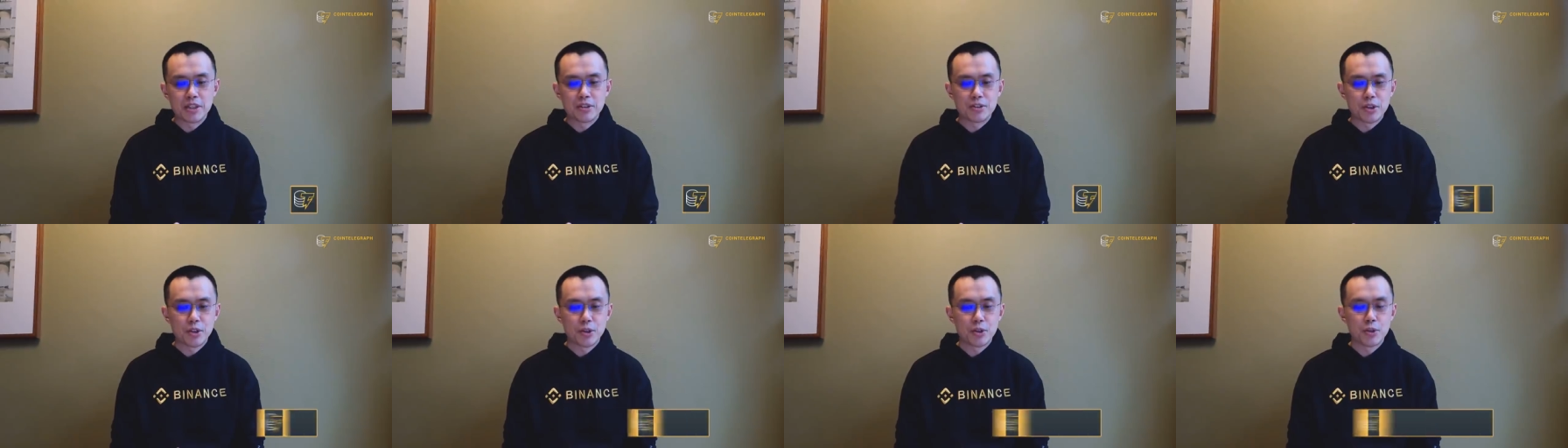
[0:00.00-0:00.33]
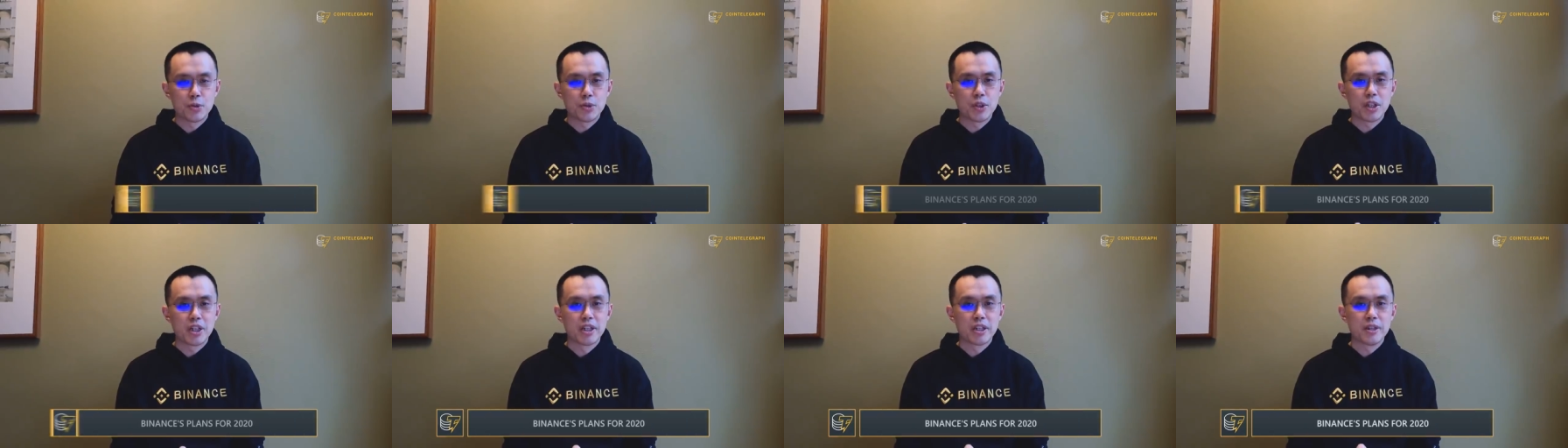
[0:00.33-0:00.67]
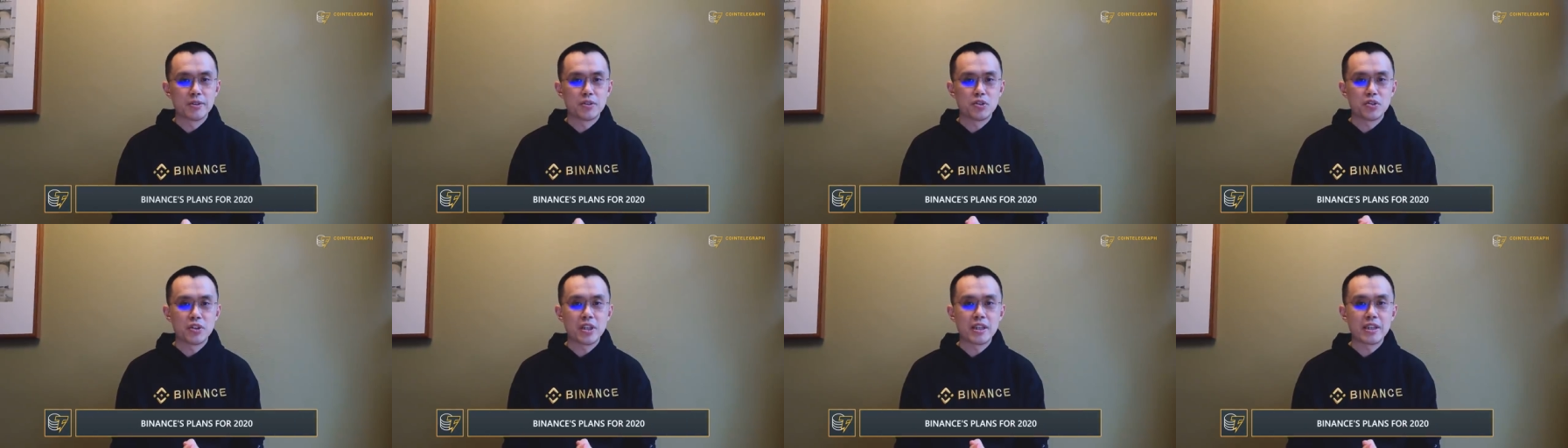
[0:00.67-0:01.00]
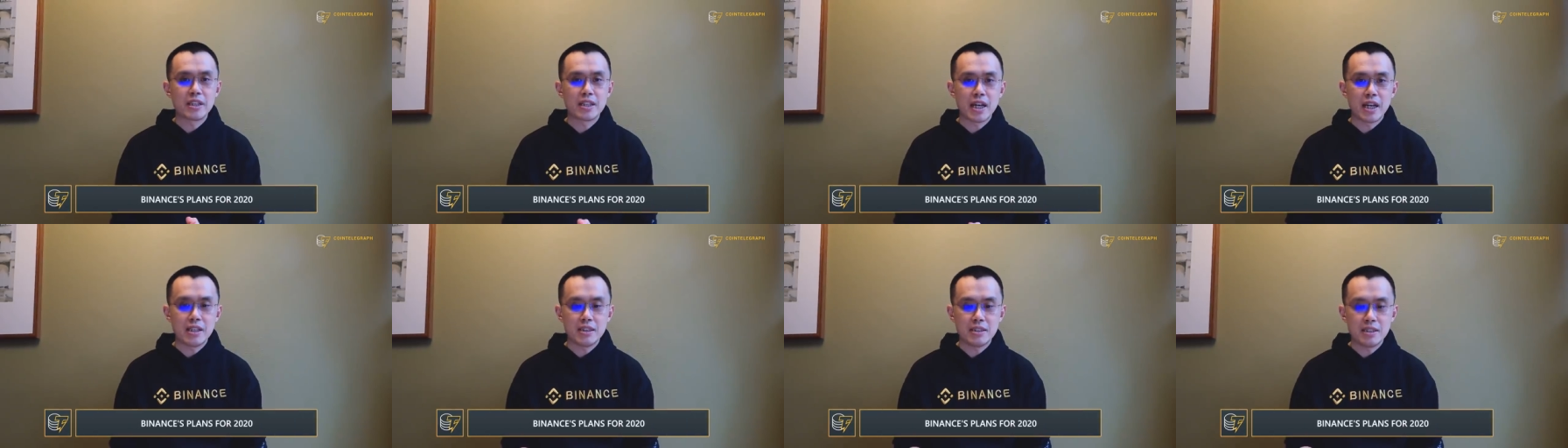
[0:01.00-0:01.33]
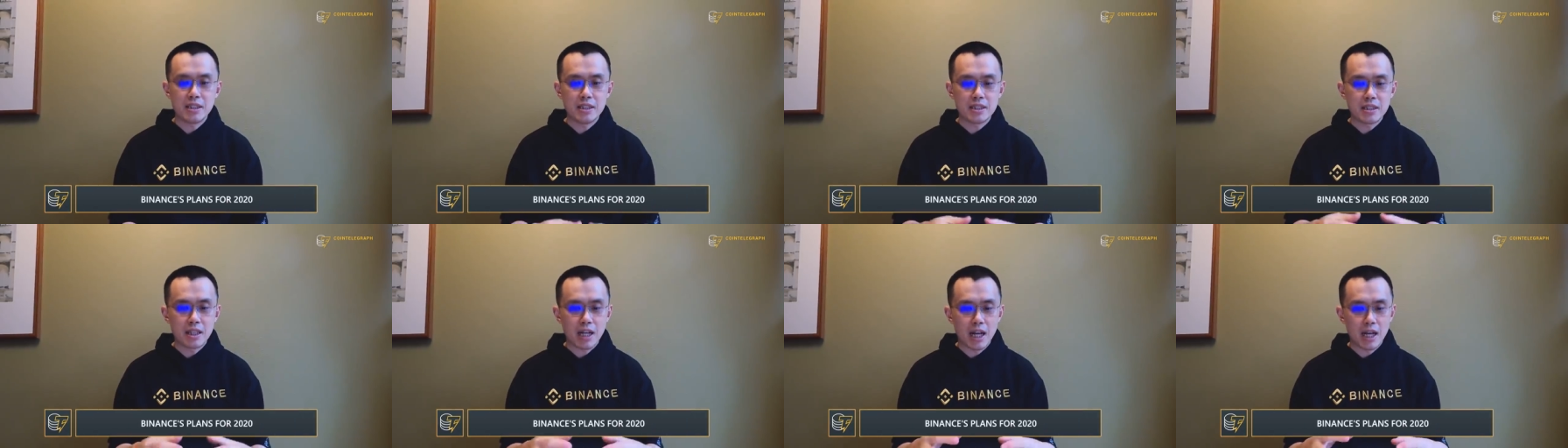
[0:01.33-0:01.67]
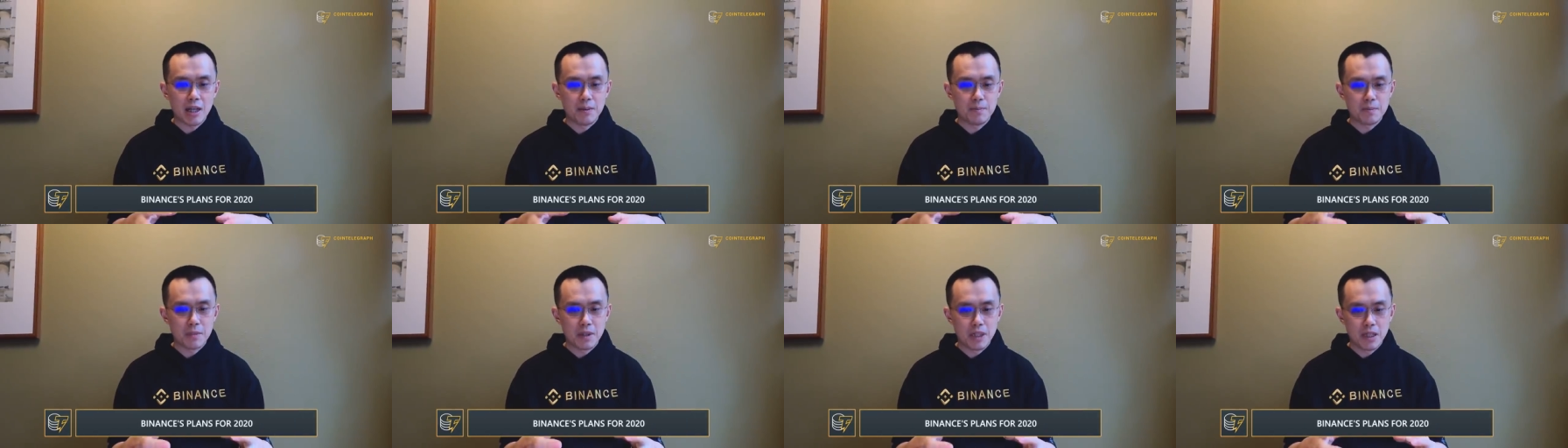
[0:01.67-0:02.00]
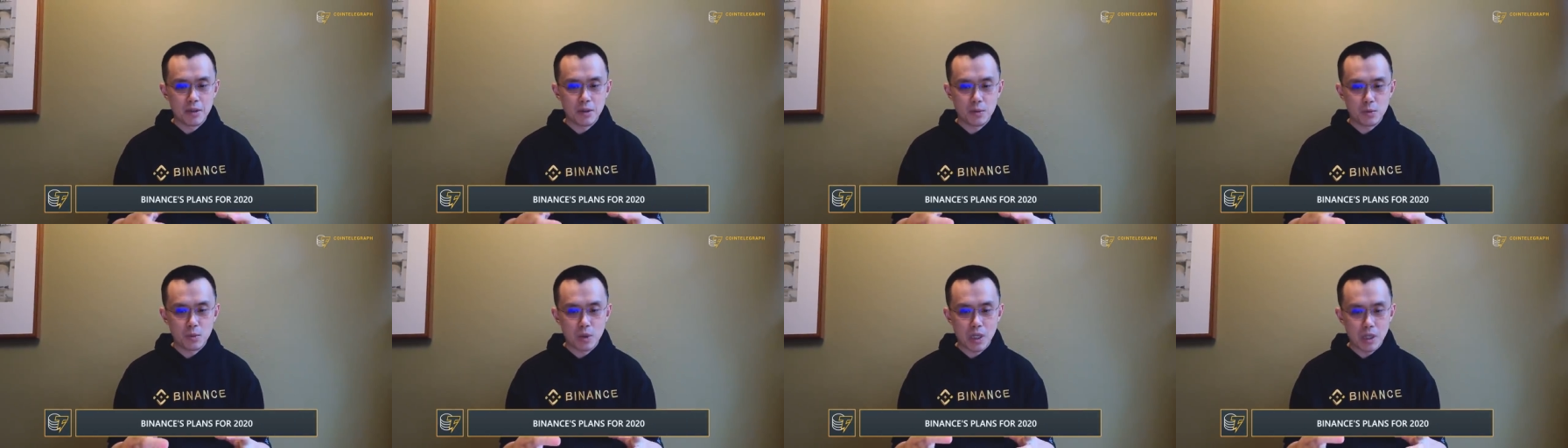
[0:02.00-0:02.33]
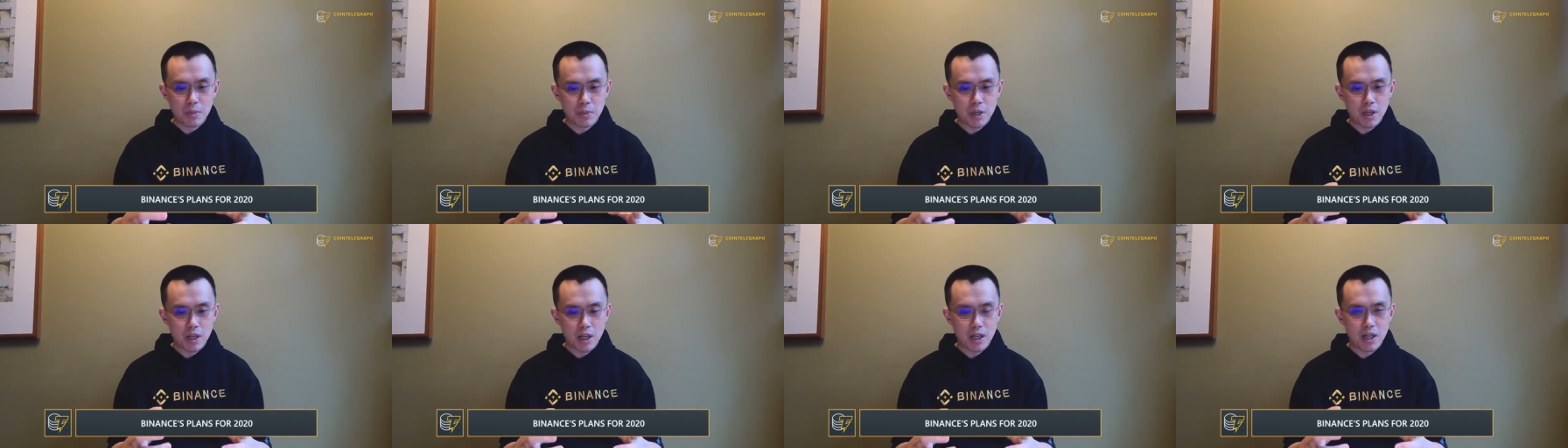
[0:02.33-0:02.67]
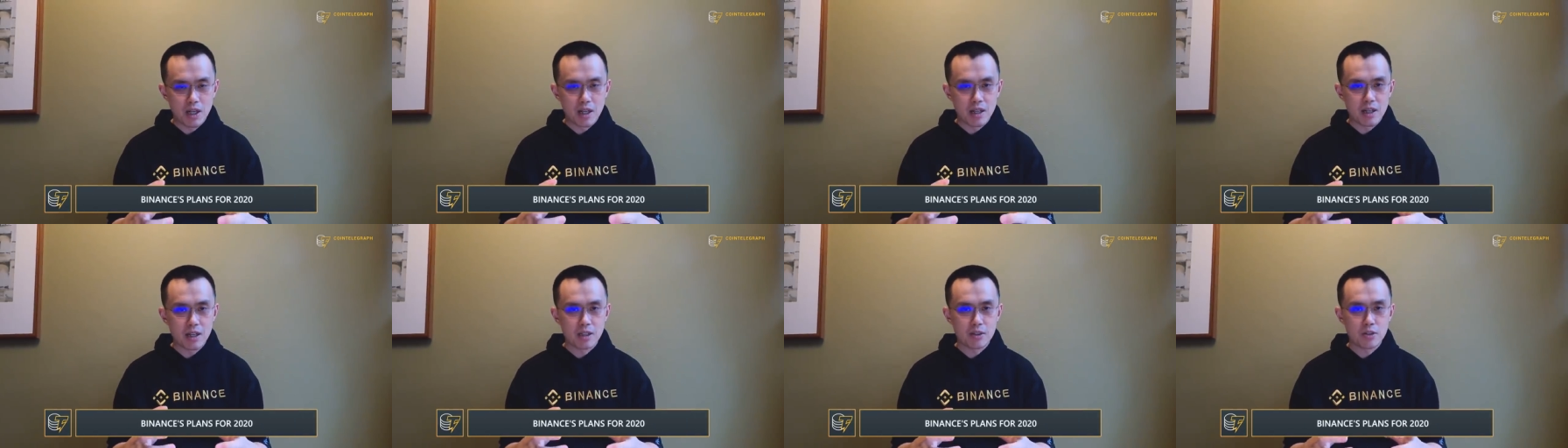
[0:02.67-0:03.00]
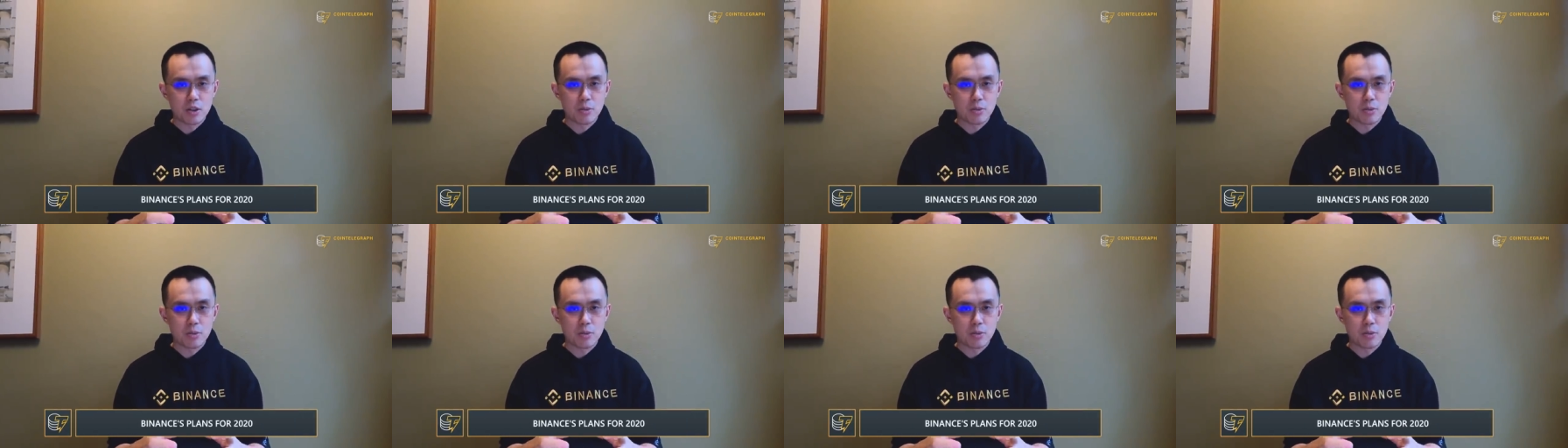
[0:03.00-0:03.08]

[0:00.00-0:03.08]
So uh, 2019, I, uh, uh,